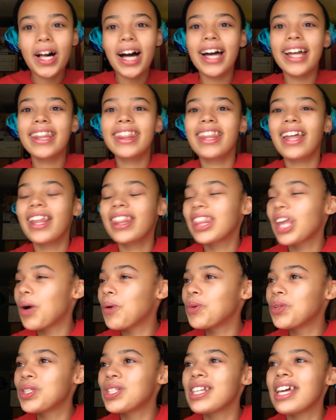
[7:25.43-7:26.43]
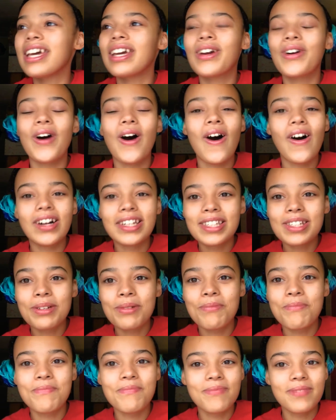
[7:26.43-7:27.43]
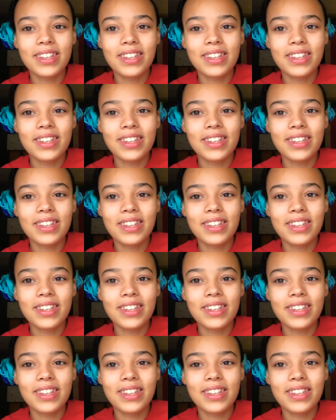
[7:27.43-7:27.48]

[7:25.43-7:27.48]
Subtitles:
I thought that was, like, awesome.